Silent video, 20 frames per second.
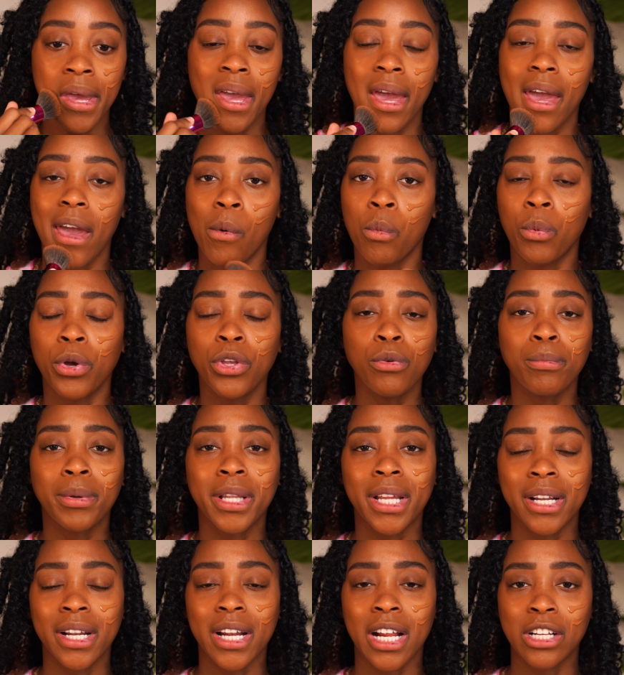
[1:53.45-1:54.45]
And when you're
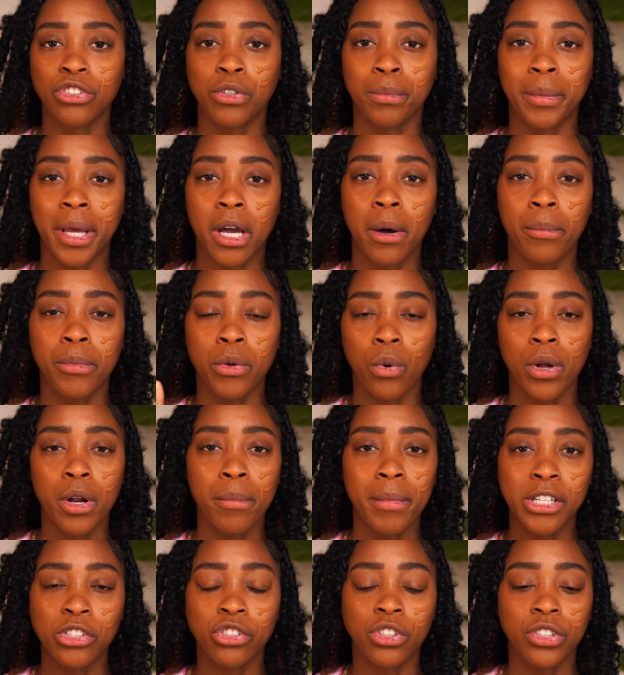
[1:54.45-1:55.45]
blending out your makeup, you want to
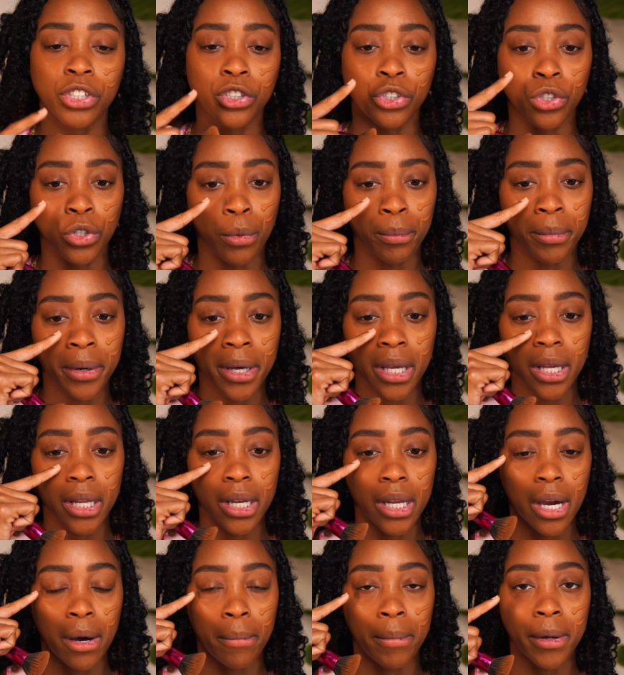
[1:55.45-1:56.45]
make sure that you don't put
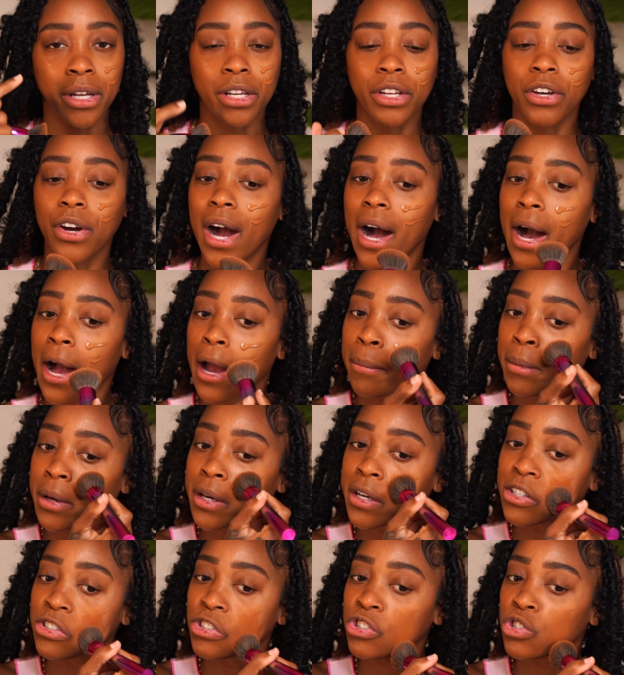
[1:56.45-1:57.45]
any up under your eye,
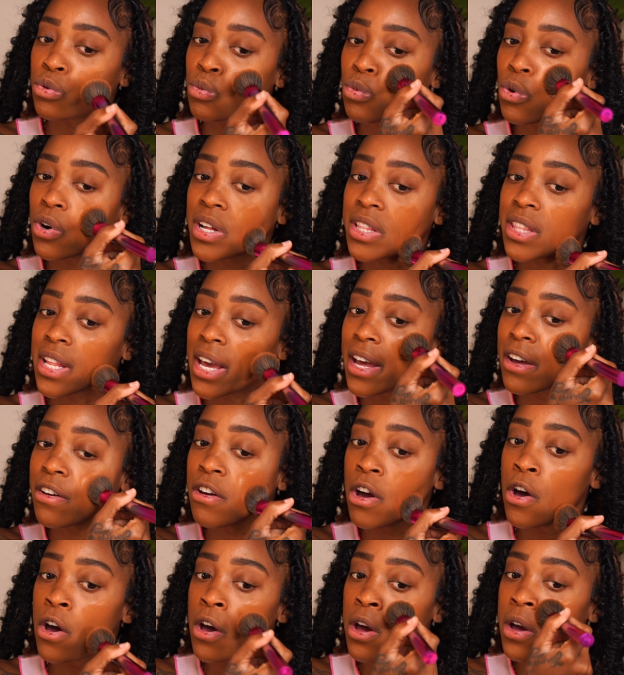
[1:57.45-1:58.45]
because you want that
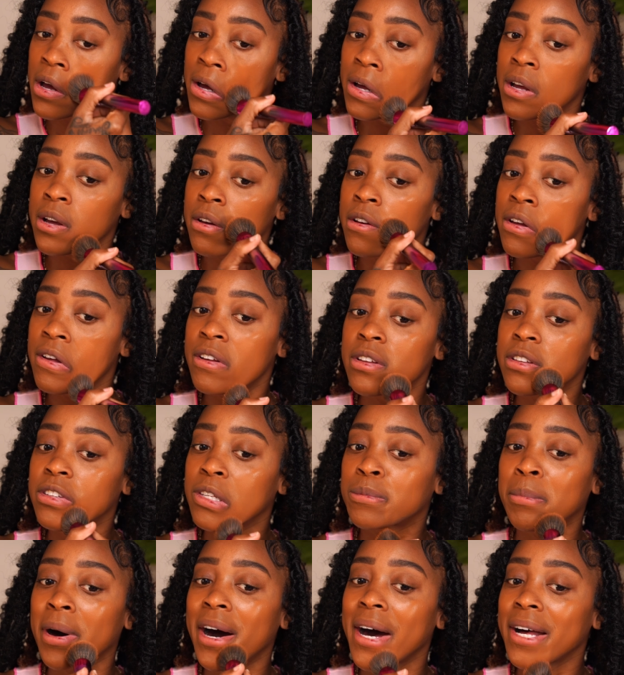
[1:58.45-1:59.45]

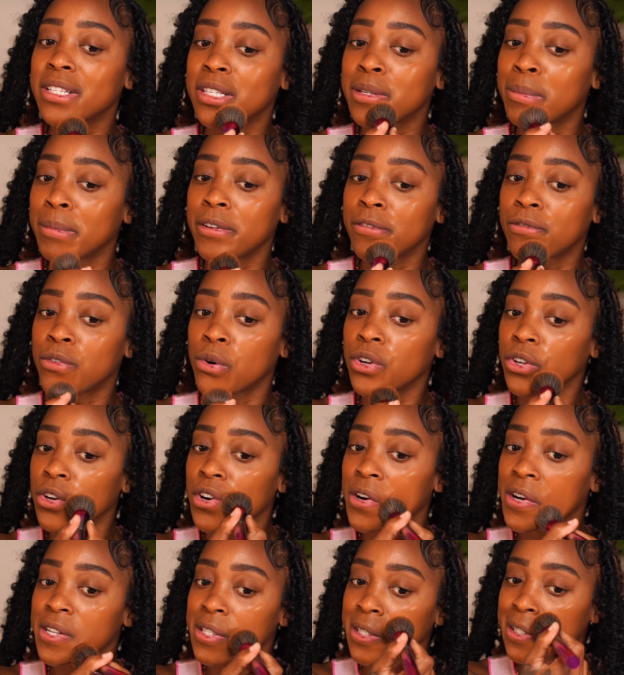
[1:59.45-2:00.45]
spot to be for your
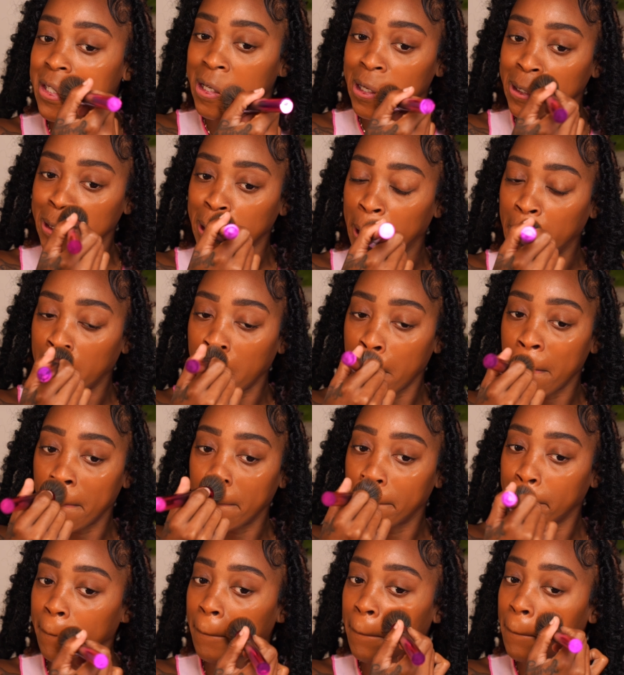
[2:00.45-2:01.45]
concealer,
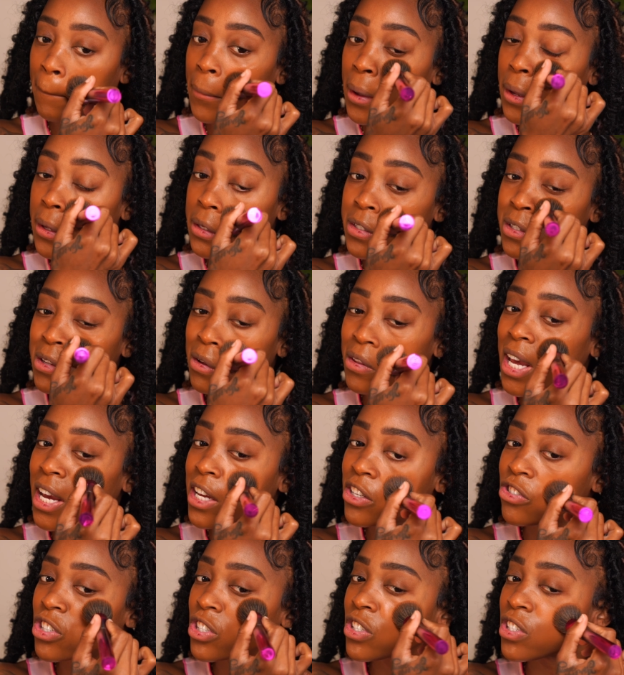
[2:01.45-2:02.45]
and so that
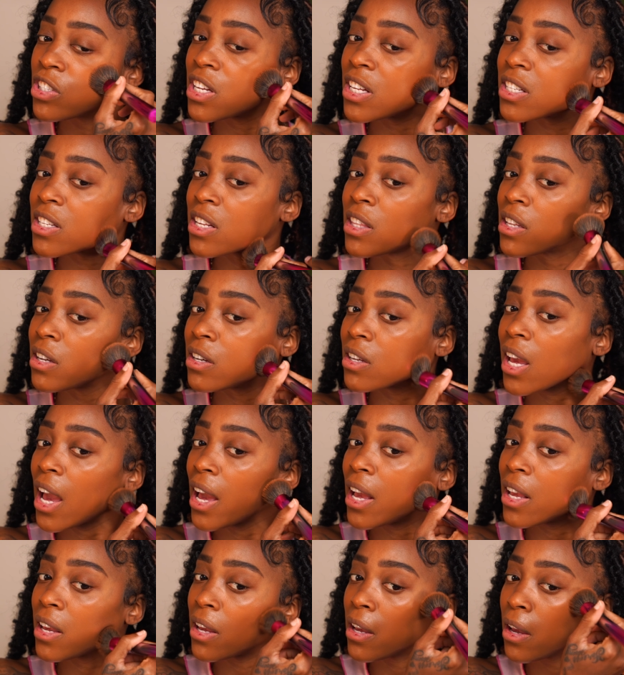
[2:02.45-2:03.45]
it just doesn't look
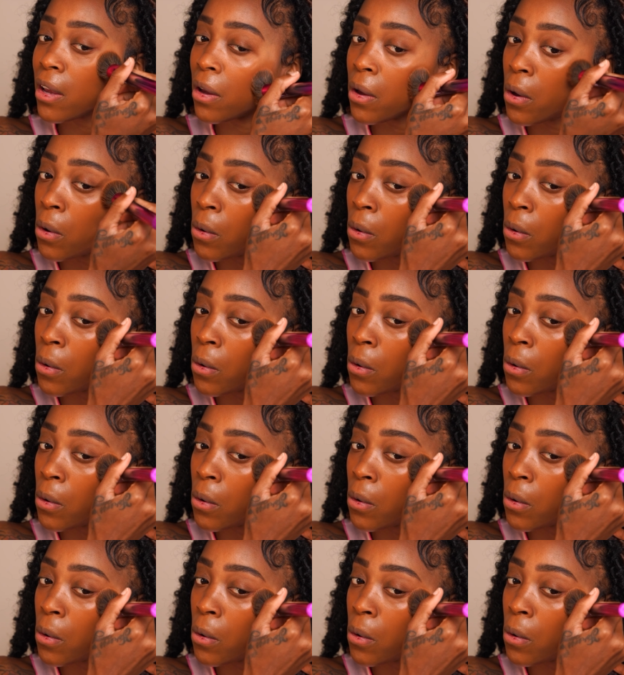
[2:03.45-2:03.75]
cakey.